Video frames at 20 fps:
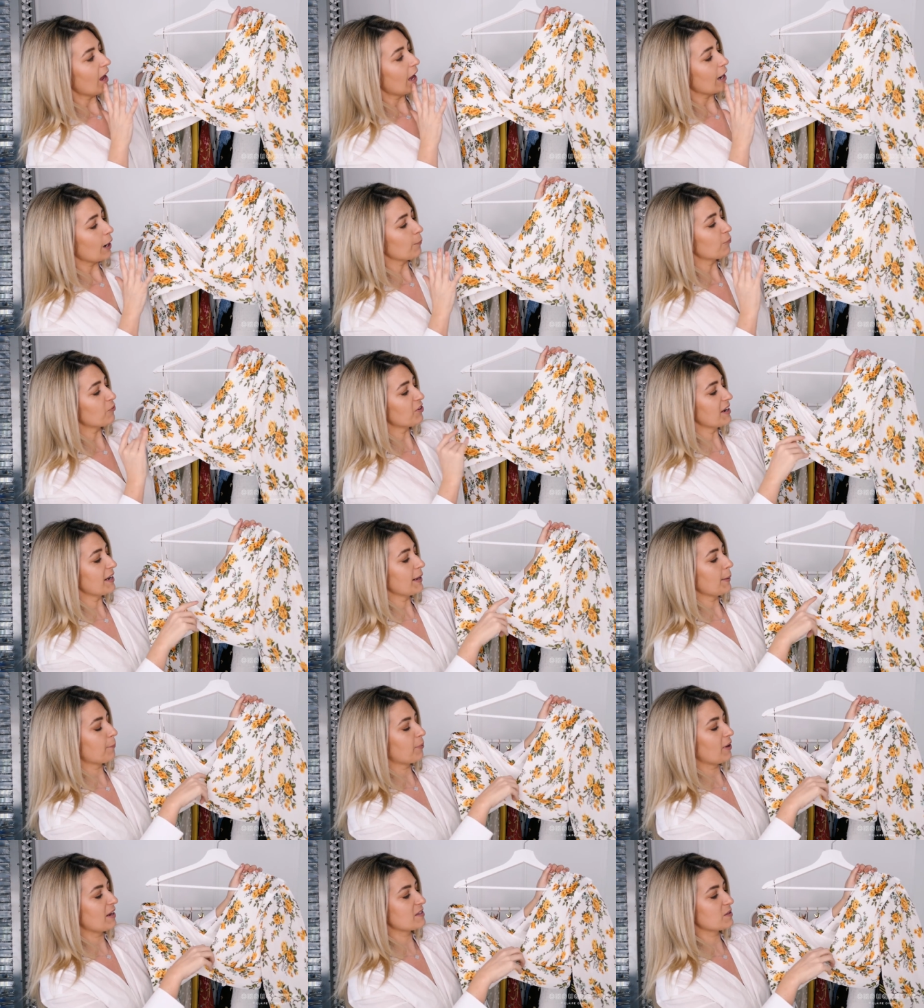And I'm really
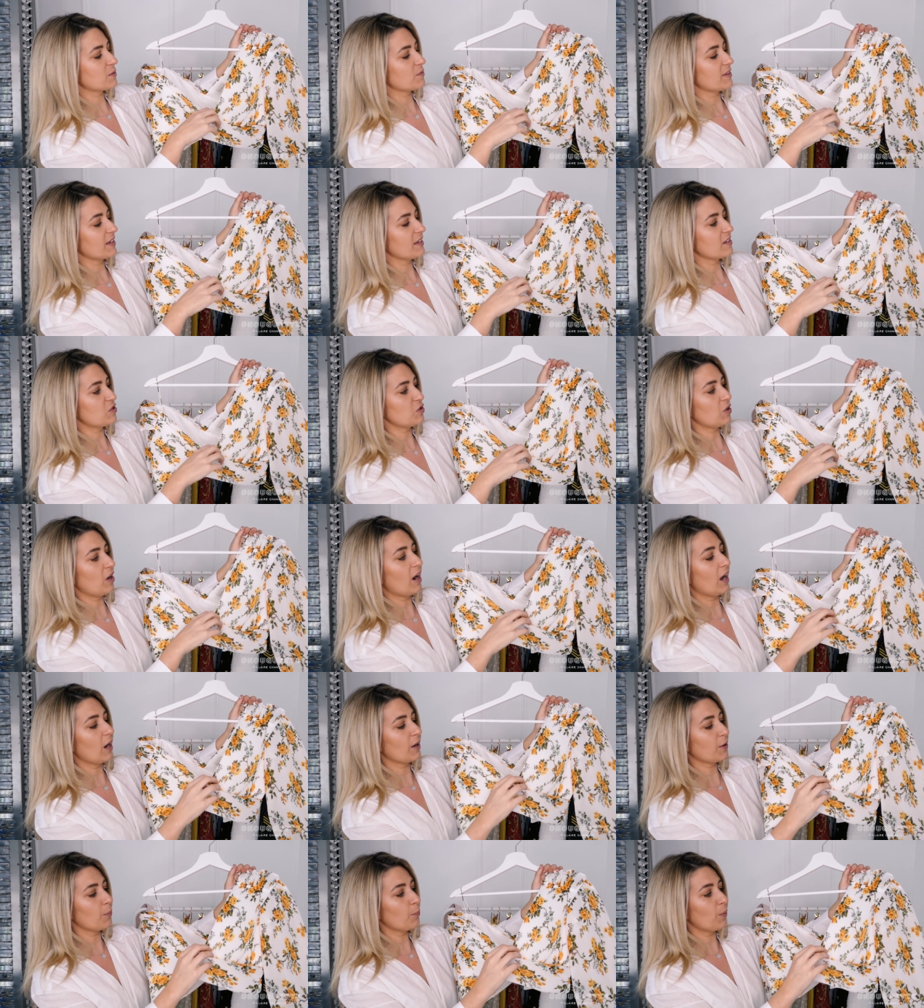impressed with this.
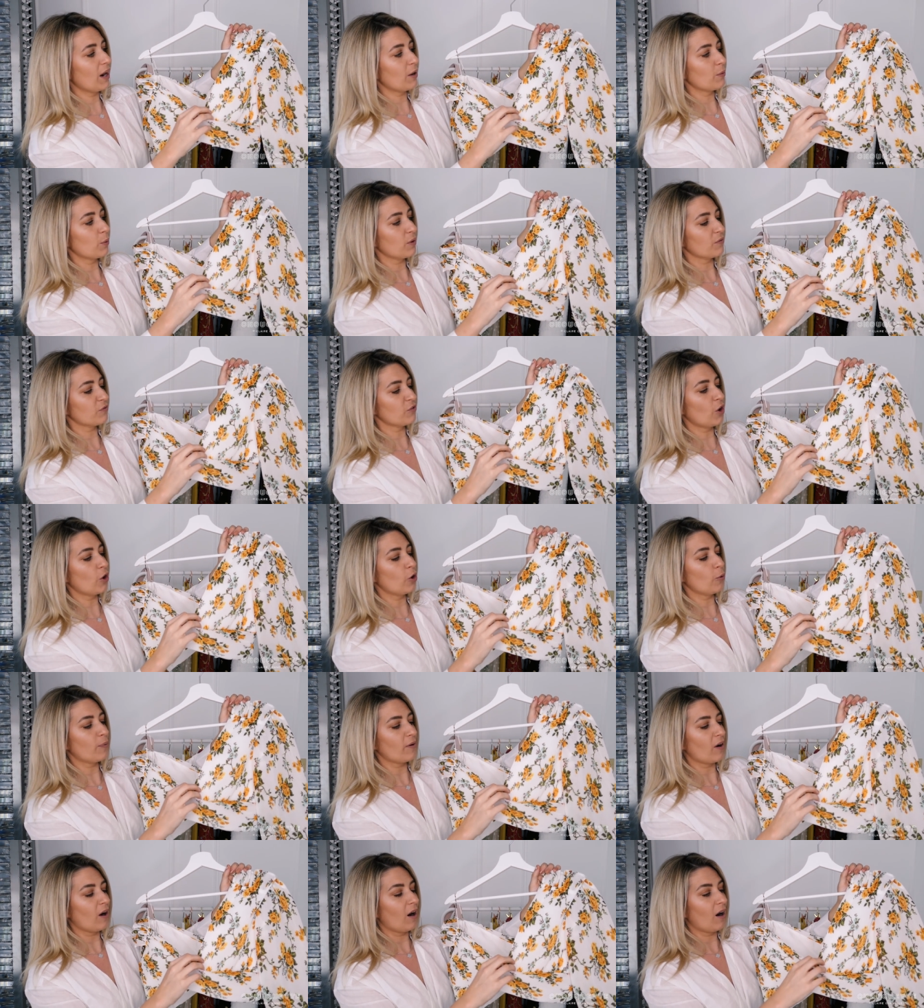I can wear it with no
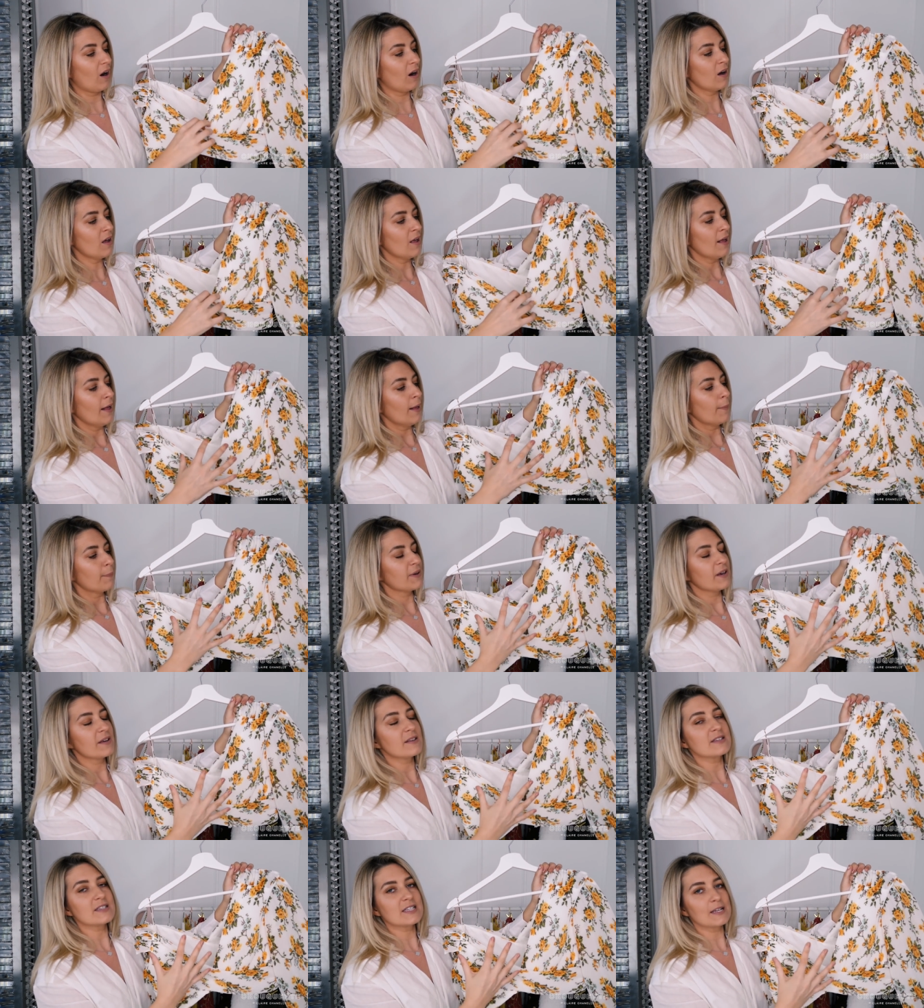bra
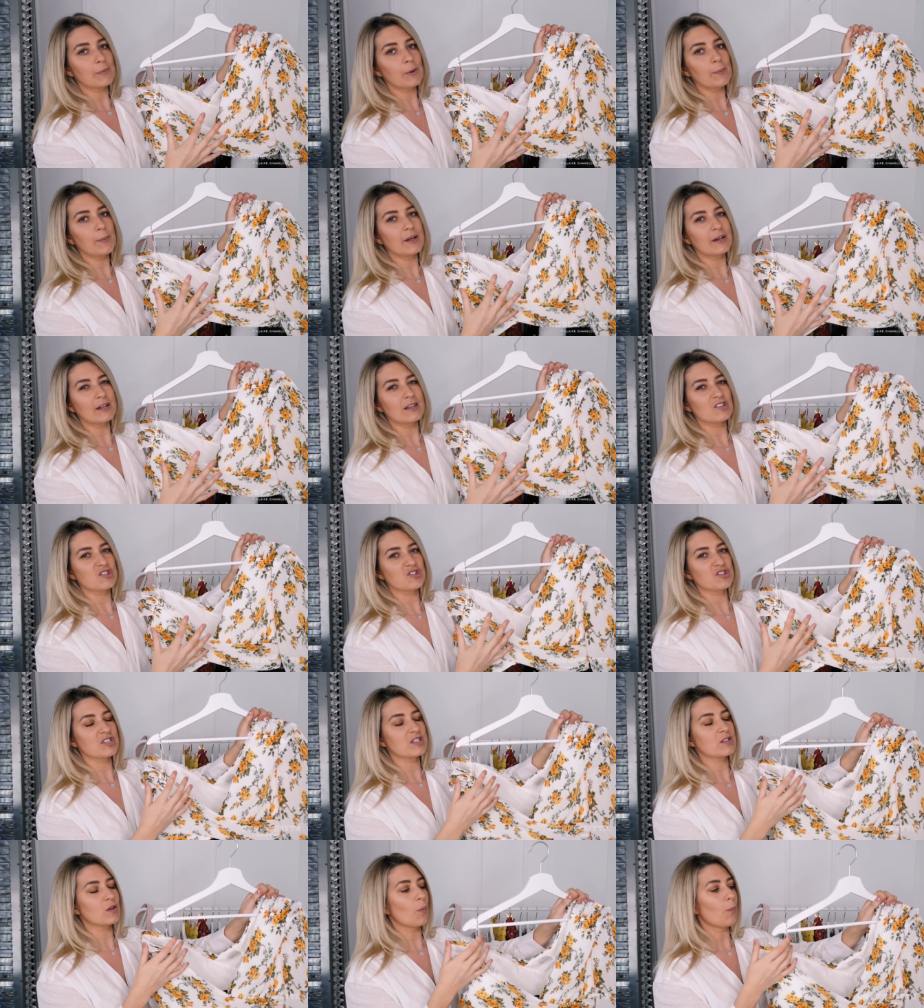because Zimmerman is
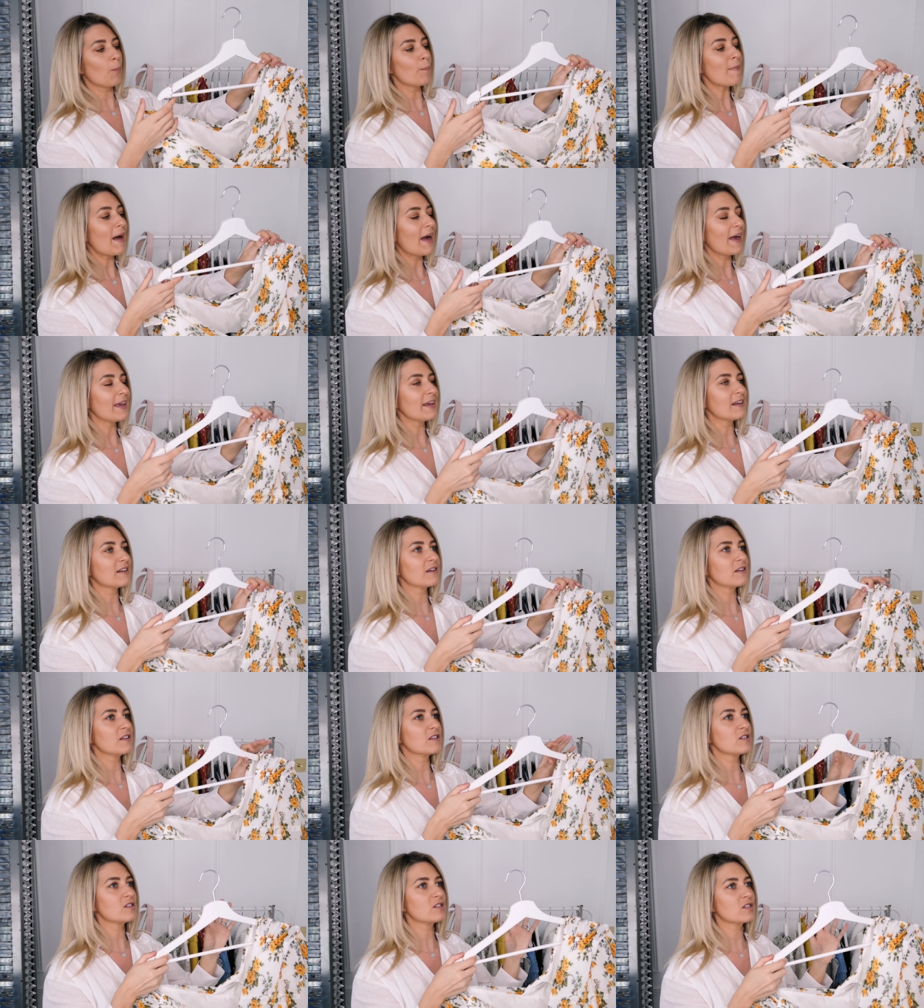just made
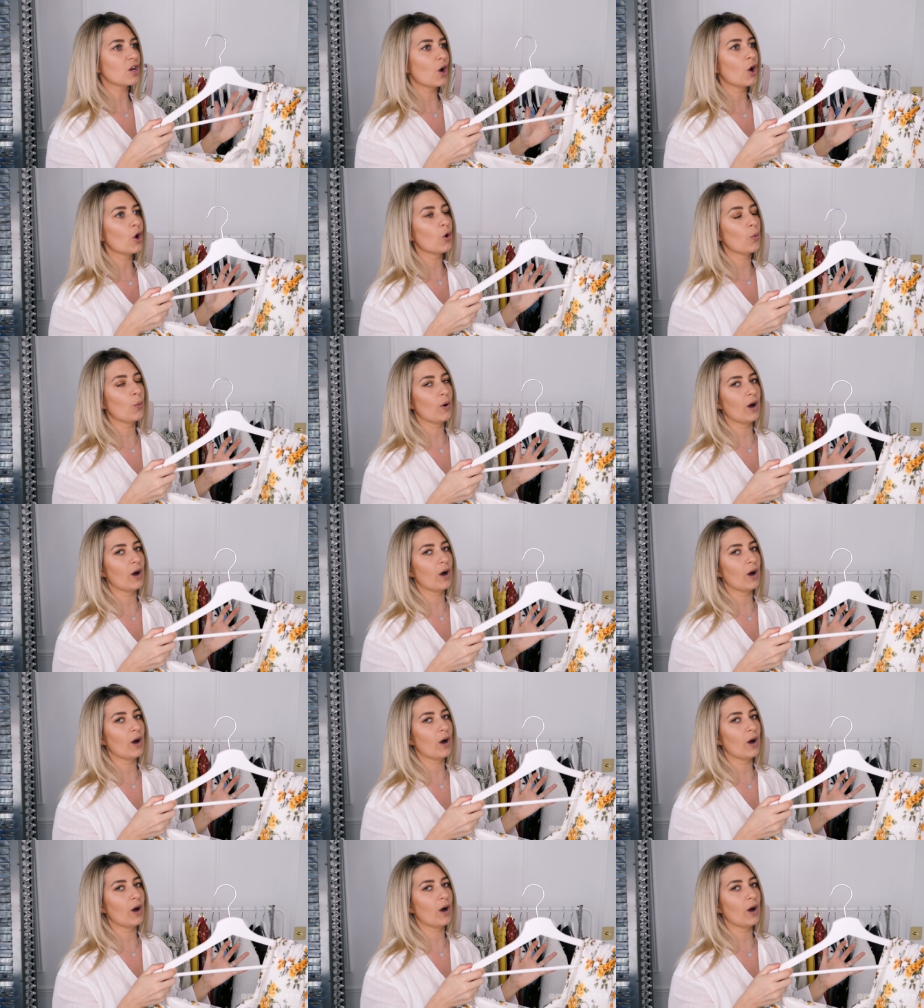so